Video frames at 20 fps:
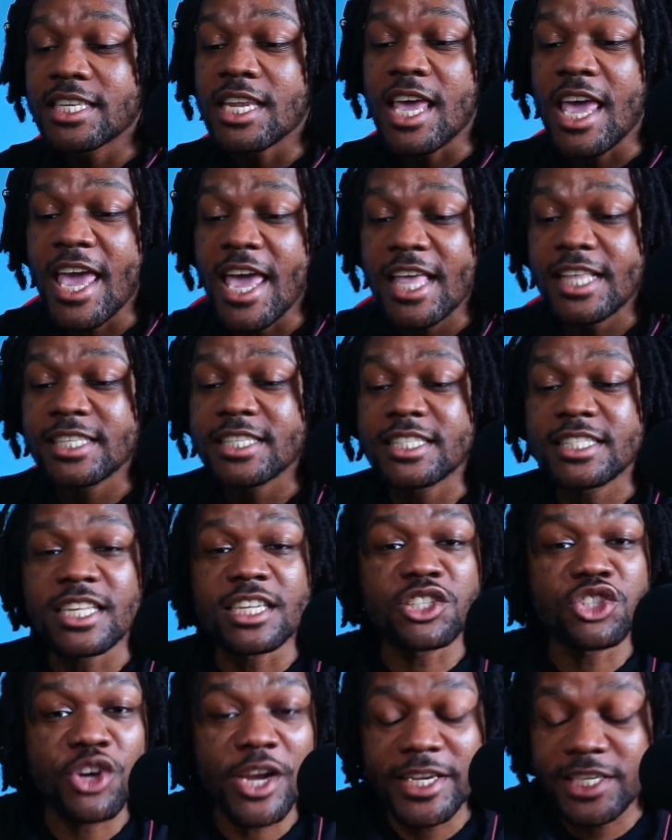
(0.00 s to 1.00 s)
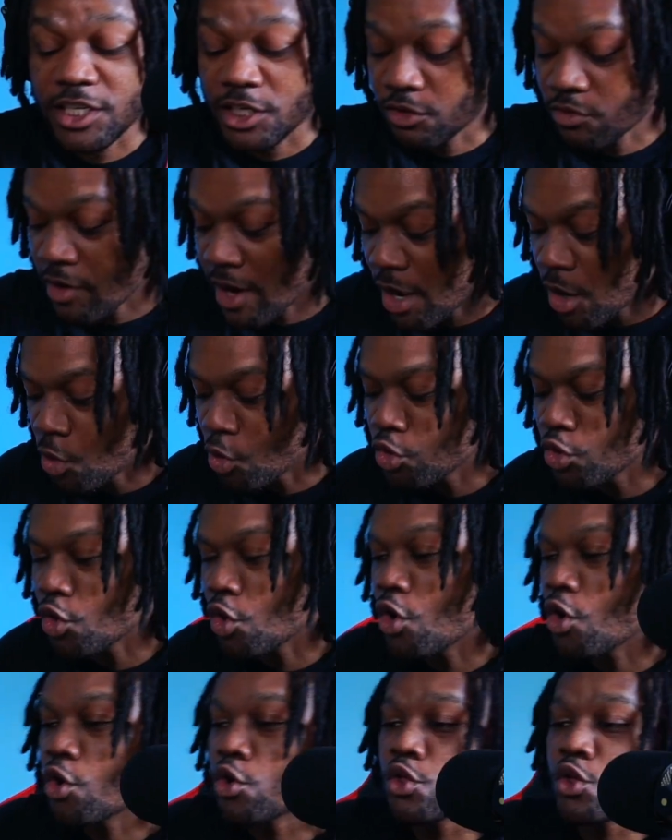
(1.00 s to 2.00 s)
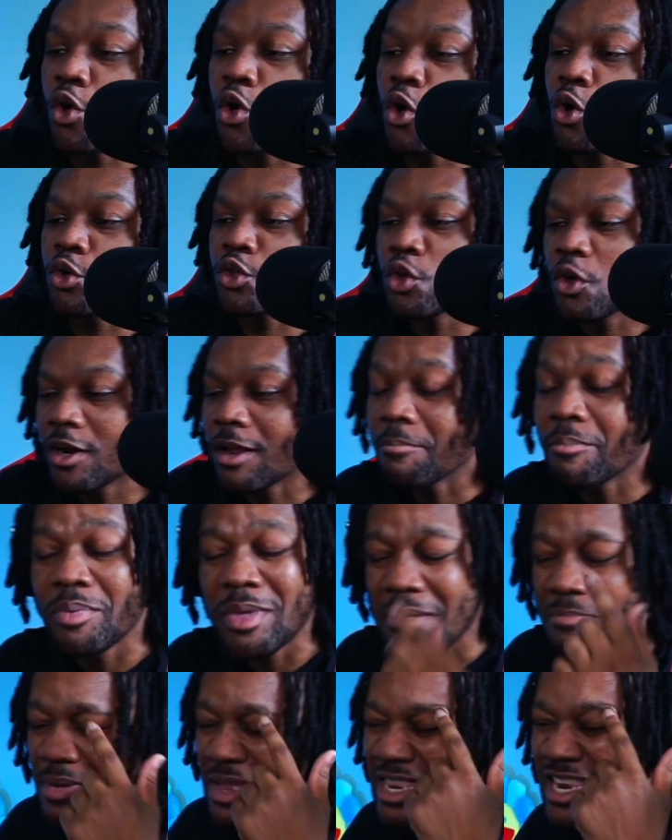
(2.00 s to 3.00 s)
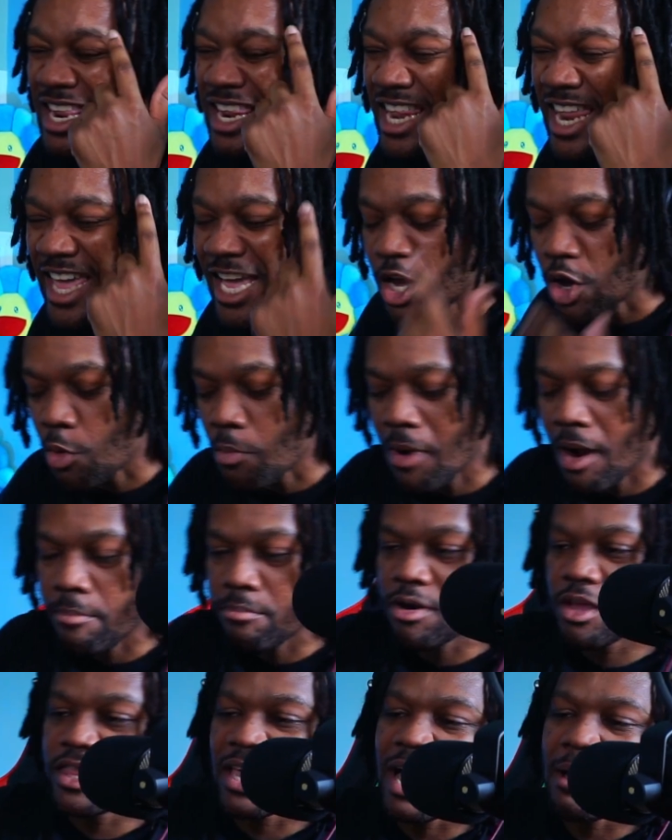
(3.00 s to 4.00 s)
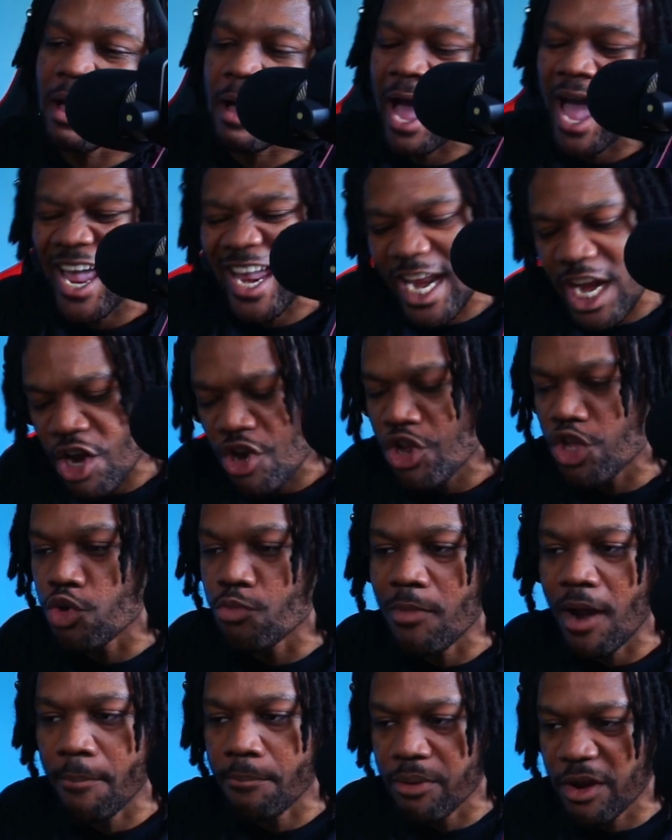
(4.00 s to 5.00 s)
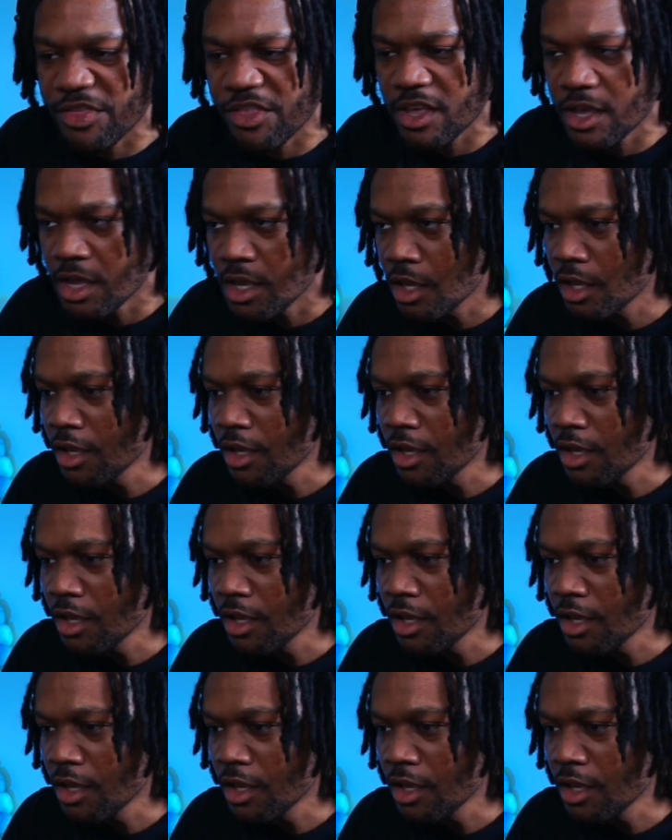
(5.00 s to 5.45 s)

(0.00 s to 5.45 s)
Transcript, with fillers: And the ends is the trenches, right? Hold on, hold on, hold on. I'm peeping the lingo, my brother. I, I hear you, my brother.